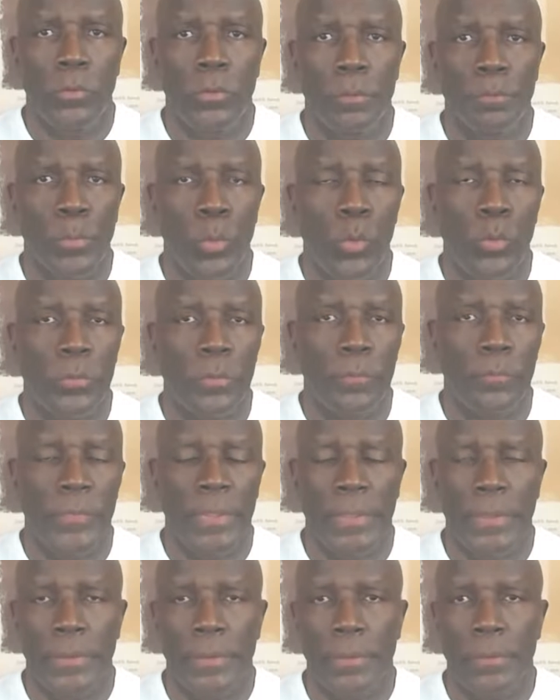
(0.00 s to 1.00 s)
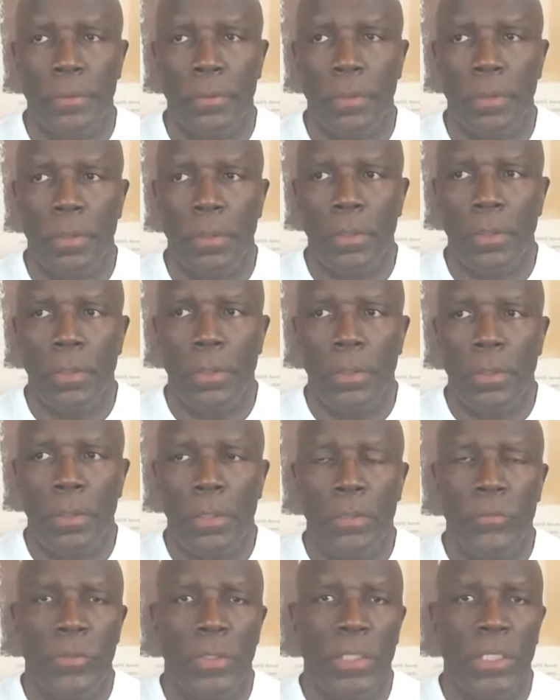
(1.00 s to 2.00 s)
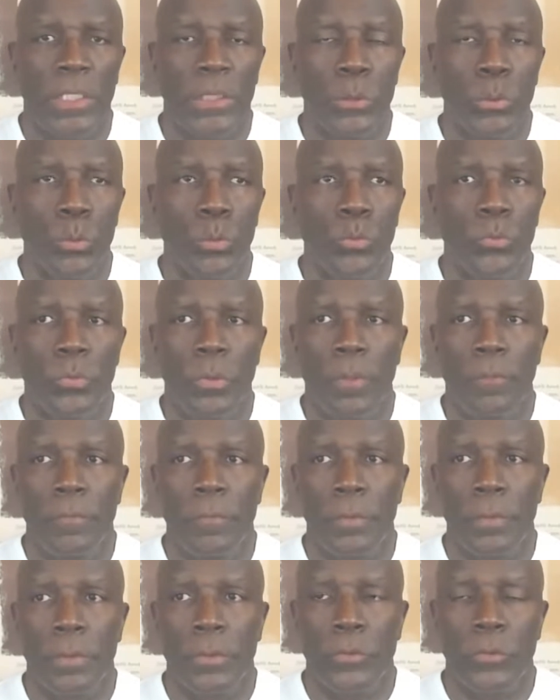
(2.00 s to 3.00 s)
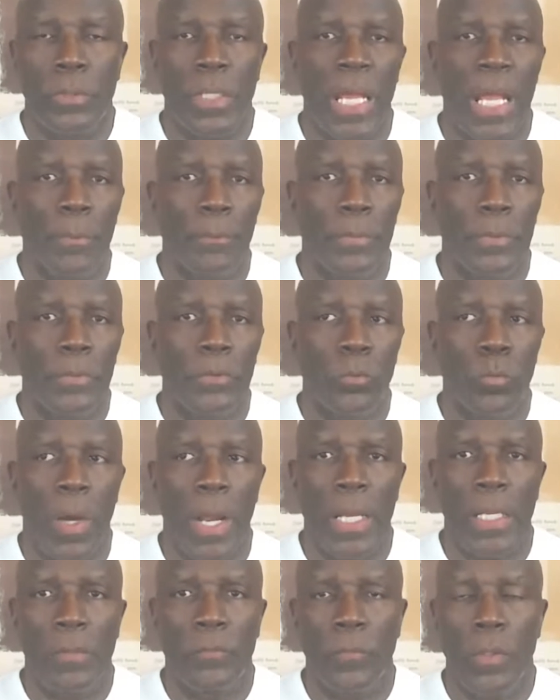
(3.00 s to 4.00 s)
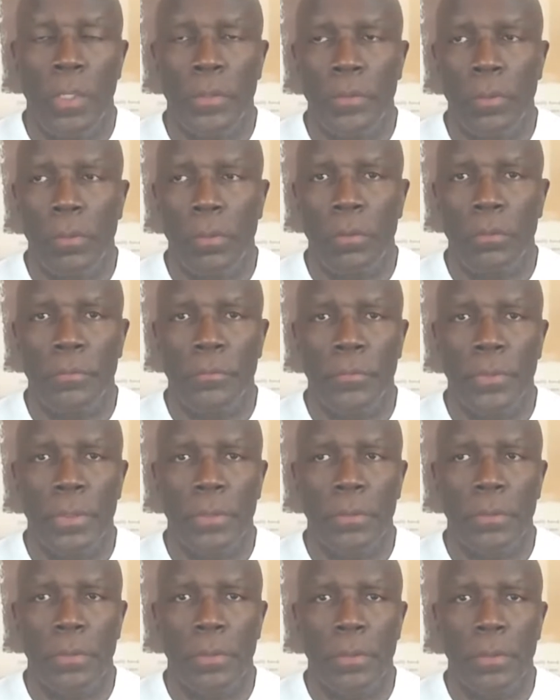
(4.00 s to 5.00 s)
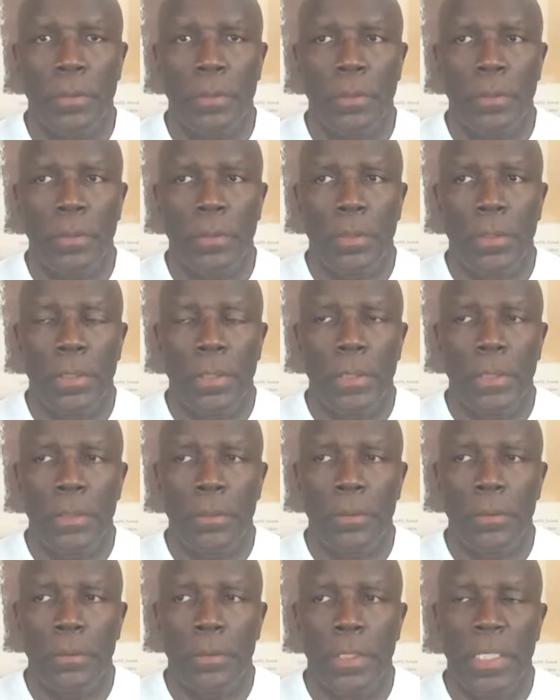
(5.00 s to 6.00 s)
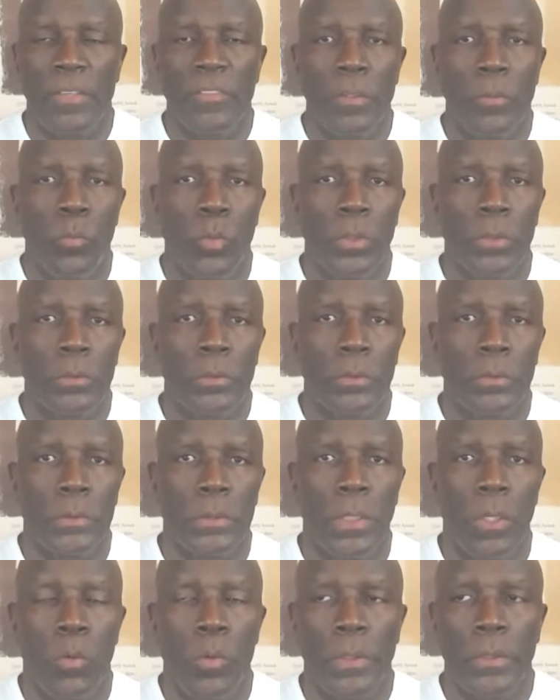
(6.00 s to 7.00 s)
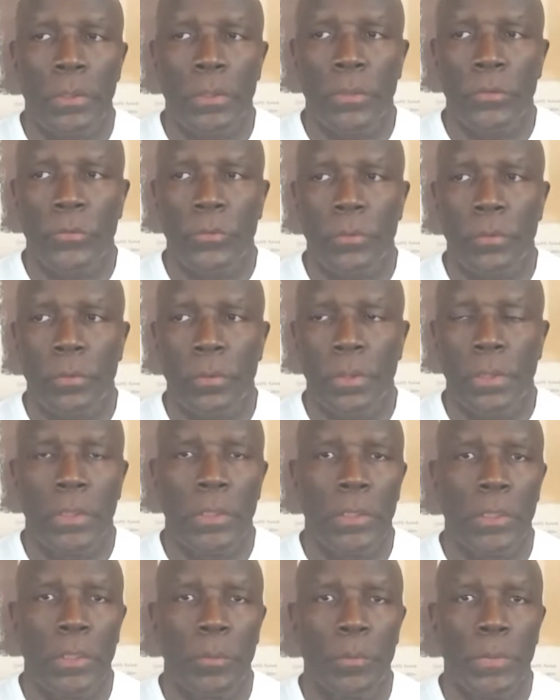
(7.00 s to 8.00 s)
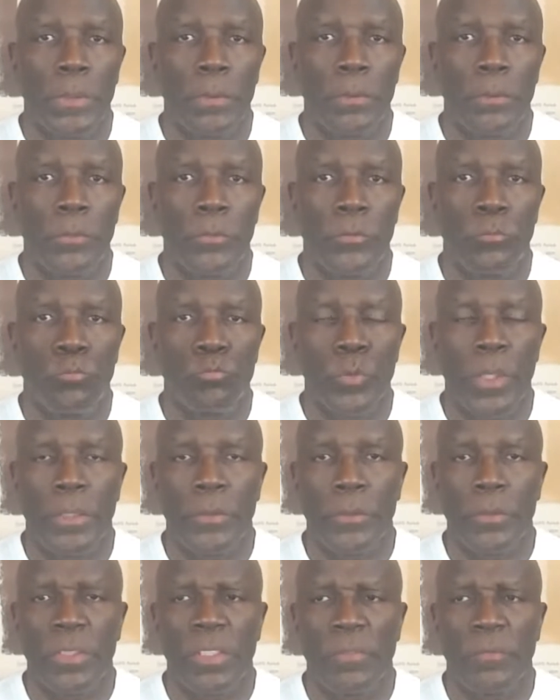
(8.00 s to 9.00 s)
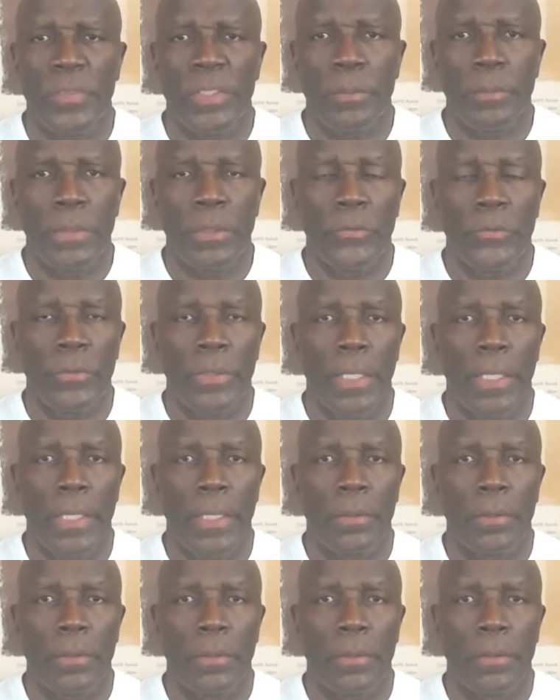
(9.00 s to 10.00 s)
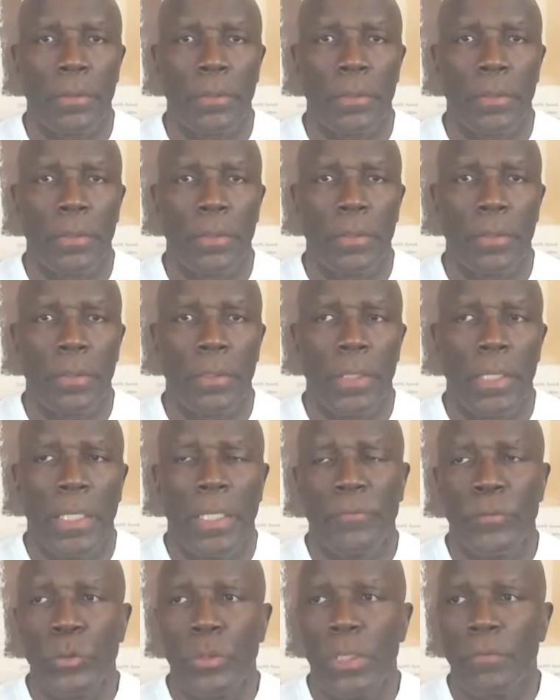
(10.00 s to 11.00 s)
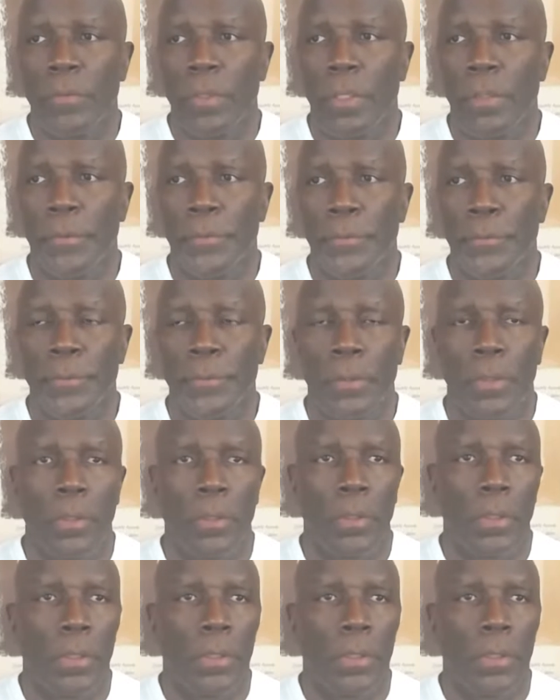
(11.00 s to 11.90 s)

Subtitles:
sports figure is accused of slapping his wife or girlfriend, and everyone go against him and run to the female side? Have you ever heard of